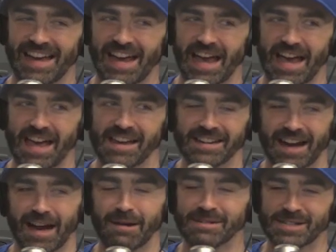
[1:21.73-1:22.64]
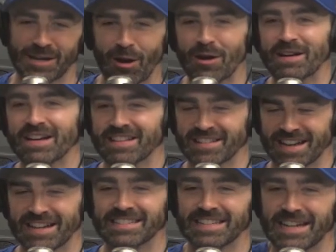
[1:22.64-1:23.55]
And I'm curious
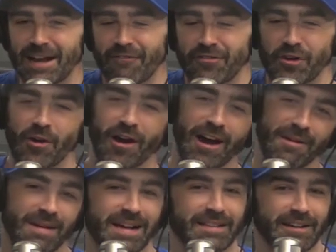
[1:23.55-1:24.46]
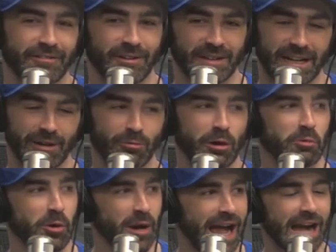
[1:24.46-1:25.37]
as to if you're on my level here, where
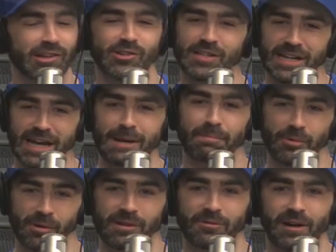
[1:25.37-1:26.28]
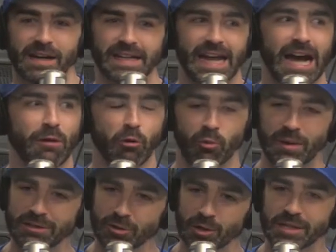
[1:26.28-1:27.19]
we're actually at a point right now where
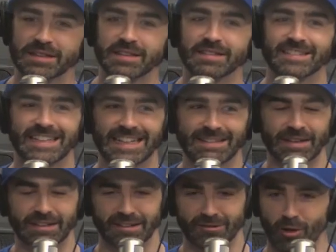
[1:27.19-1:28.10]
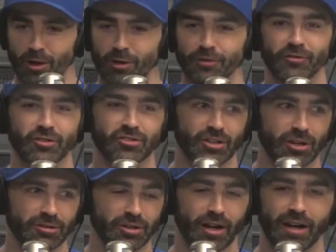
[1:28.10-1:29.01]
we look at this team that struggled for
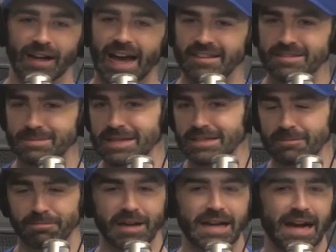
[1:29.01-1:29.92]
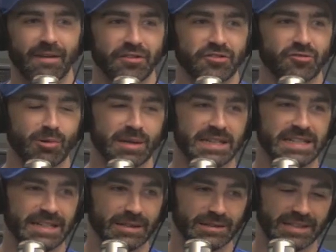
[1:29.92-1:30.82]
so long, hasn't been in the playoffs in 20
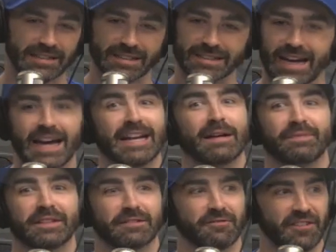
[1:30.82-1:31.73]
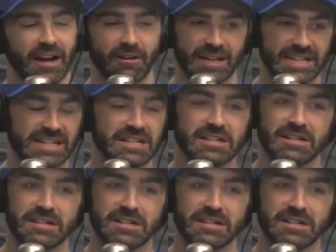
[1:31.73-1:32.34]
years, has a lineup that's very,